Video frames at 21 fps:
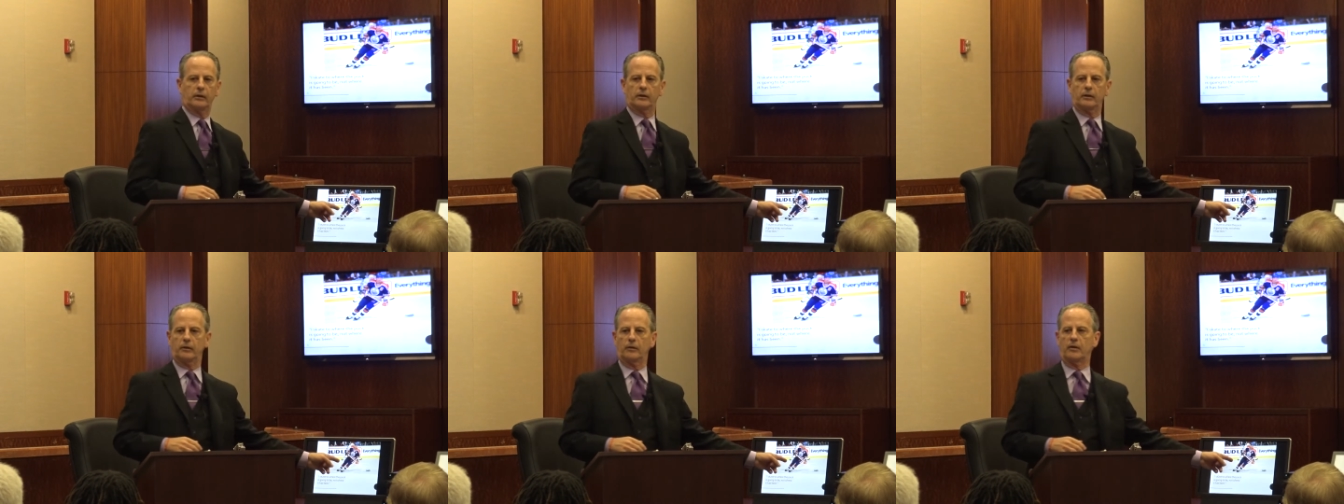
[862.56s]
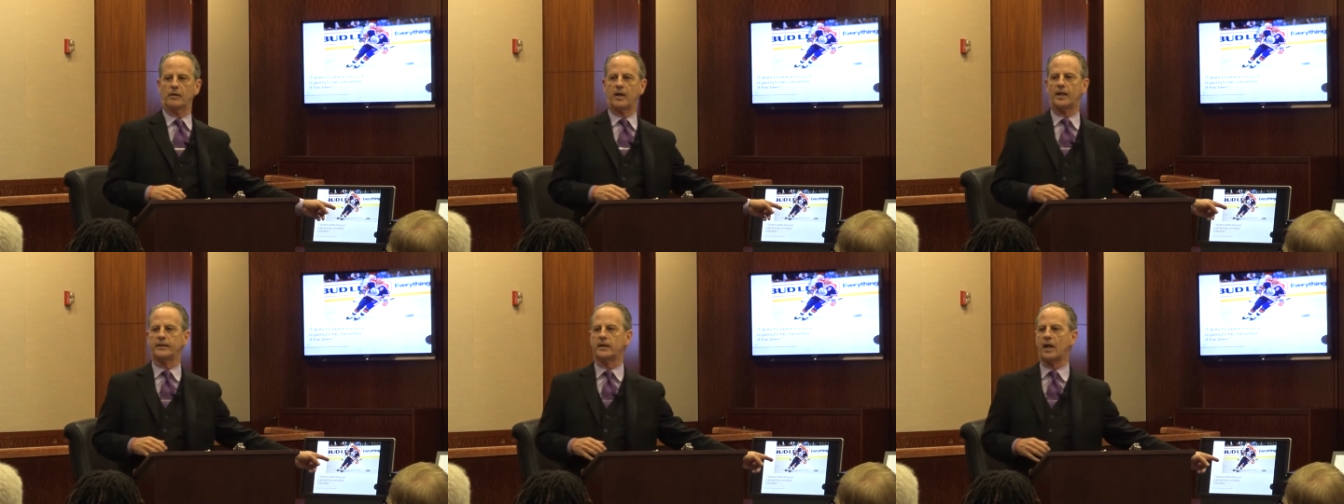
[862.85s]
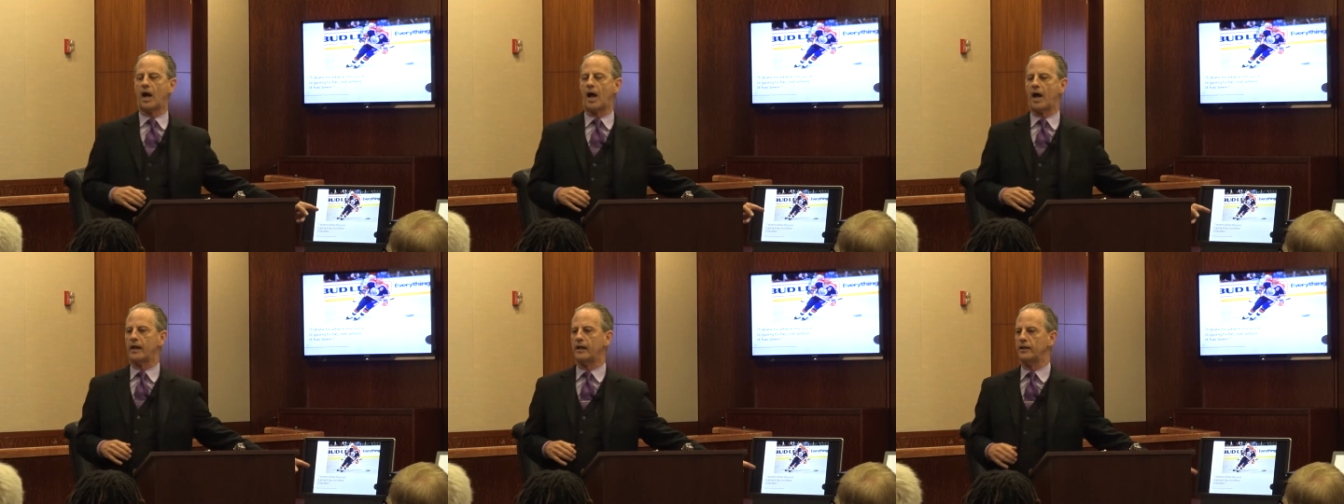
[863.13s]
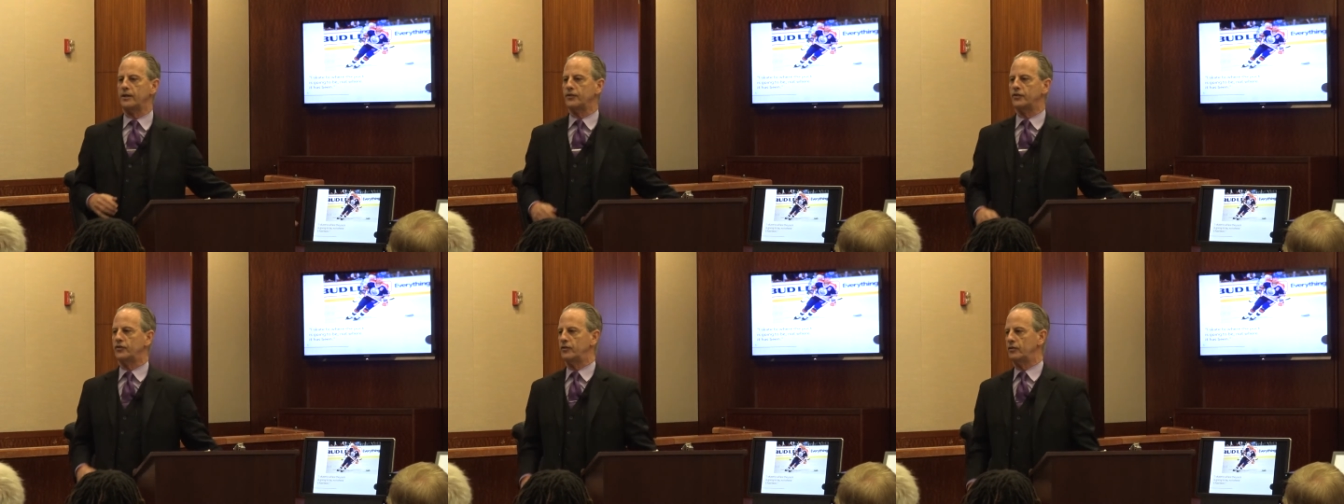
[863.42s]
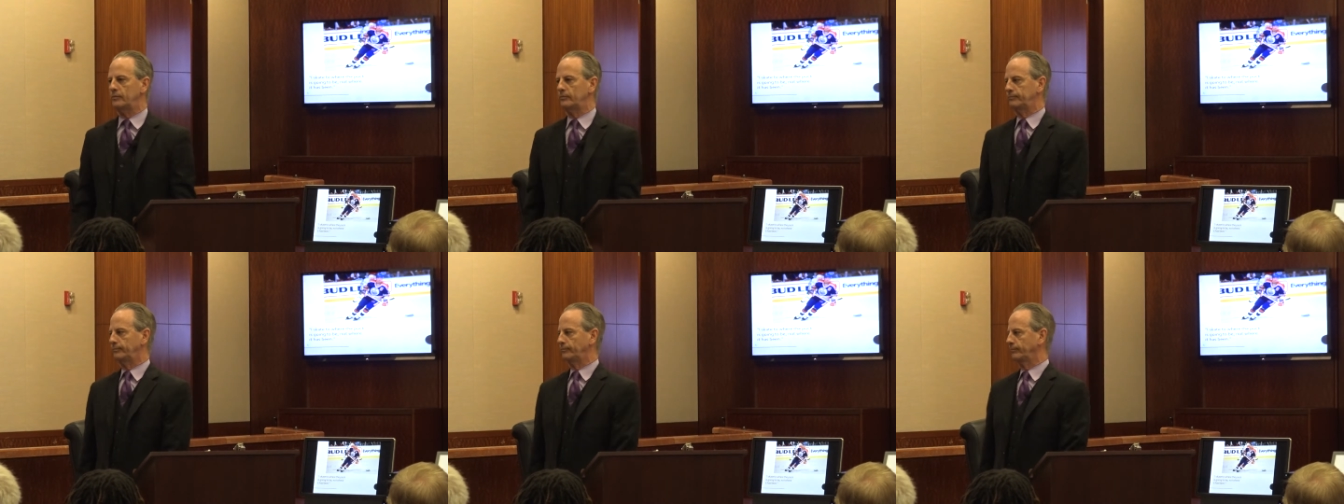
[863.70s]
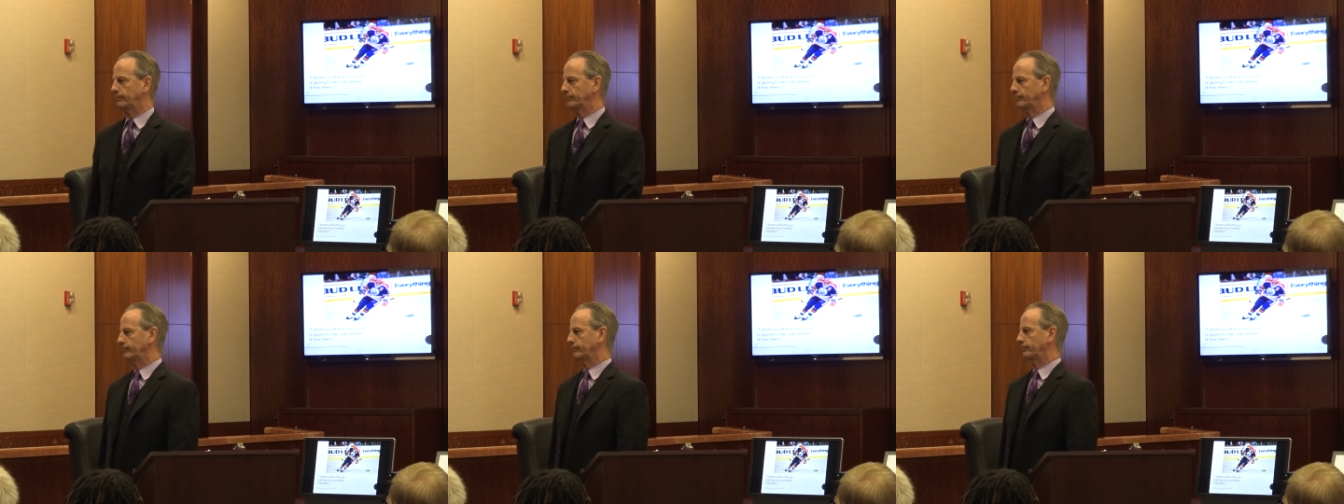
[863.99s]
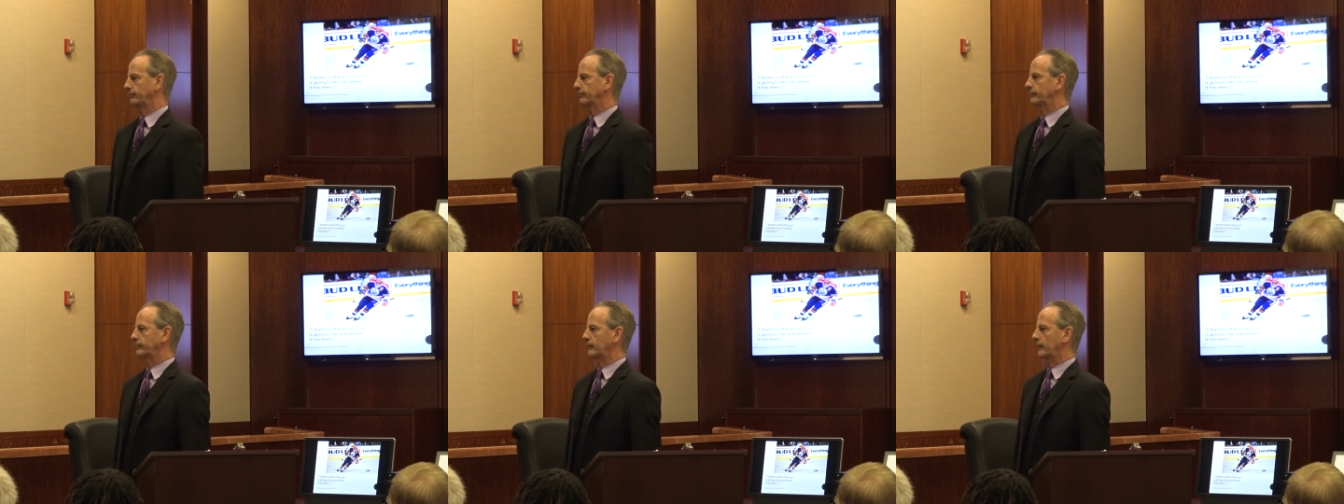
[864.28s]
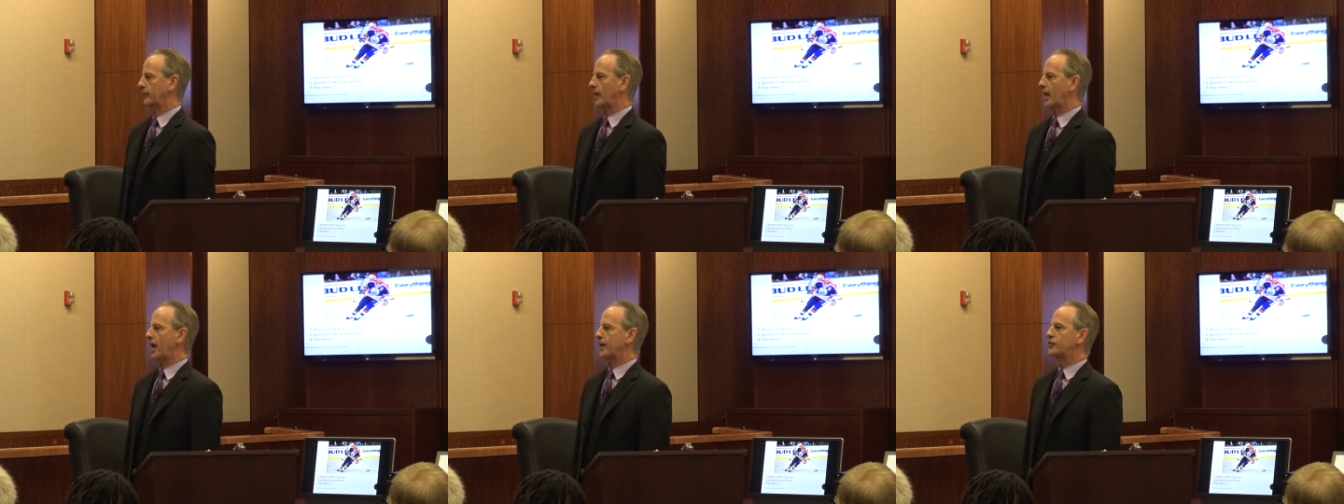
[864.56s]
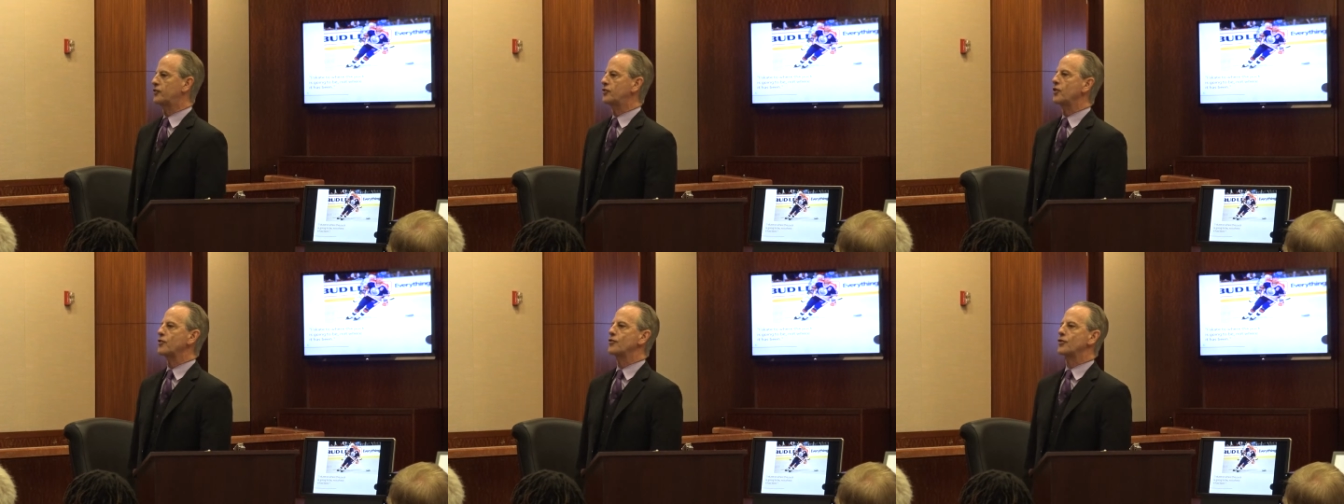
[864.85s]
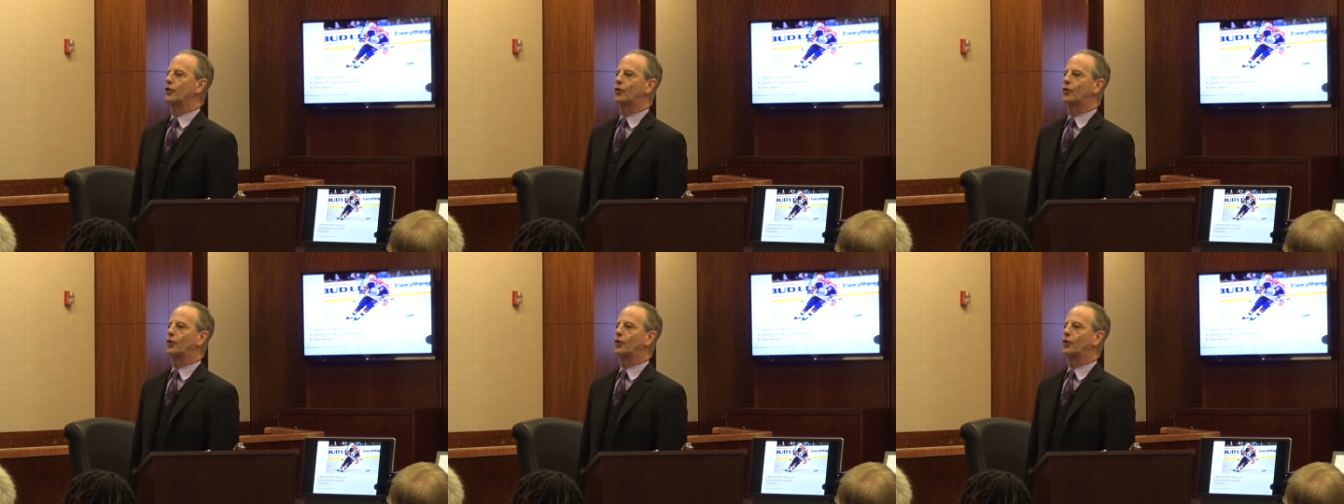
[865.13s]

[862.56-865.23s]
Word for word: know who that guy is? That's the